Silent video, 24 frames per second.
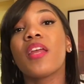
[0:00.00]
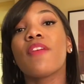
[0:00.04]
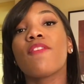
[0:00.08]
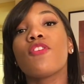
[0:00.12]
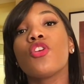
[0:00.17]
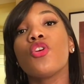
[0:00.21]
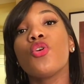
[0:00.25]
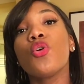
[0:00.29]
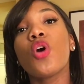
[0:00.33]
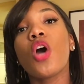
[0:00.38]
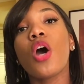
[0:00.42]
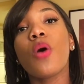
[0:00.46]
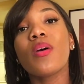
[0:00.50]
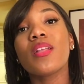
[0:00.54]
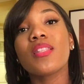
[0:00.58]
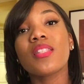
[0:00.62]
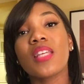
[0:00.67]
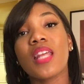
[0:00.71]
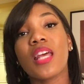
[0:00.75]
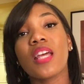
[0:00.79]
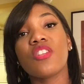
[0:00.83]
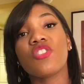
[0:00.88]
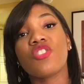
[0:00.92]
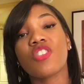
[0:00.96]
If you go into
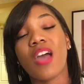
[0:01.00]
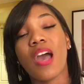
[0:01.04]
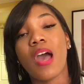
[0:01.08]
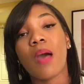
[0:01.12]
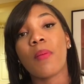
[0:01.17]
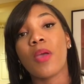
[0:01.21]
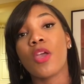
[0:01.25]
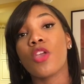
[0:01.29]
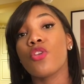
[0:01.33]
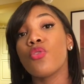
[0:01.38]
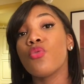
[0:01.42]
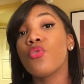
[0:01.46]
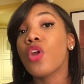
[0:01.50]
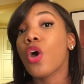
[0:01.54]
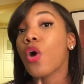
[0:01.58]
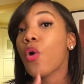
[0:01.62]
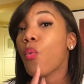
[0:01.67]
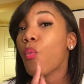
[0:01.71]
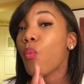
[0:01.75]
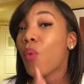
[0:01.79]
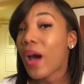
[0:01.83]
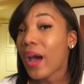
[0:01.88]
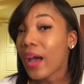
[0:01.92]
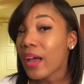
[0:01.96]
that job and you
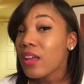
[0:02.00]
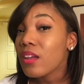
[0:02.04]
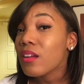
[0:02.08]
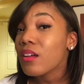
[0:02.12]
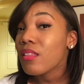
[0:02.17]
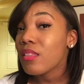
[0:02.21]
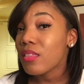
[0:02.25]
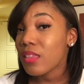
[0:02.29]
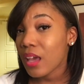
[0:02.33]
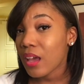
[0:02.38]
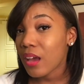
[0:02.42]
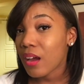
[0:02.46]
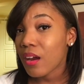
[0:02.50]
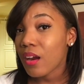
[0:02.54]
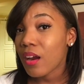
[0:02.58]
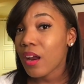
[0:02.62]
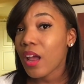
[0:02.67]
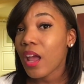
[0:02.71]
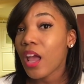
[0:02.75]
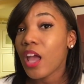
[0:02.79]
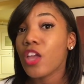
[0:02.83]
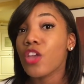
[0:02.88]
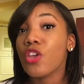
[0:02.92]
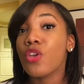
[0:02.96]
know why you're there
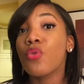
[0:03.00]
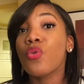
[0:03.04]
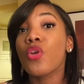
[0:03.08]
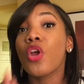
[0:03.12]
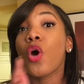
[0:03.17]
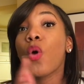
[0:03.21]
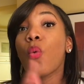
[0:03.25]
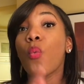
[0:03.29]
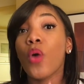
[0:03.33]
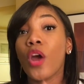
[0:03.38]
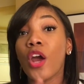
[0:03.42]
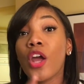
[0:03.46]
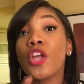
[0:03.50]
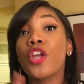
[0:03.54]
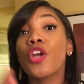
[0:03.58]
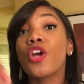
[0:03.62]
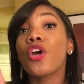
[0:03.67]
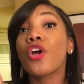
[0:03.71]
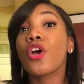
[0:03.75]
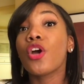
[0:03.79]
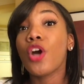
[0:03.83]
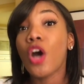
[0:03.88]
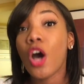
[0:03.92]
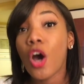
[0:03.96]
and you know where
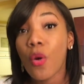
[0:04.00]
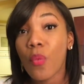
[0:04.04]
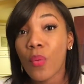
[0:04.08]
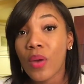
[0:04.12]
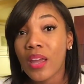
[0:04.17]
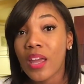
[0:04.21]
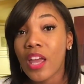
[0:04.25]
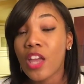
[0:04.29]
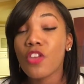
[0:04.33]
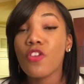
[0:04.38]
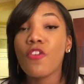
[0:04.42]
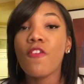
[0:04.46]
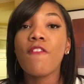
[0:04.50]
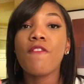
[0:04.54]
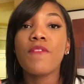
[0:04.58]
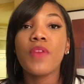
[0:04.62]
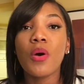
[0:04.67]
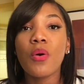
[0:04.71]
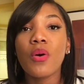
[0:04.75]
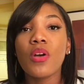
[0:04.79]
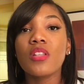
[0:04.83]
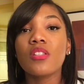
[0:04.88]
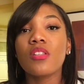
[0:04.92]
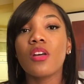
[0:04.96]
you're going and you
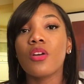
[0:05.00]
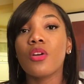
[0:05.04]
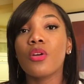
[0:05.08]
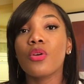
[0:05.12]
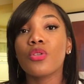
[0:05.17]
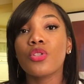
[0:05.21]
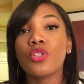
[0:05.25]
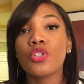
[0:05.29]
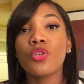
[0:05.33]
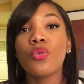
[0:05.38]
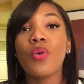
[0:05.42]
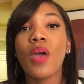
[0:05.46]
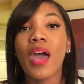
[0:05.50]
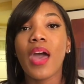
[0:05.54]
focus on those two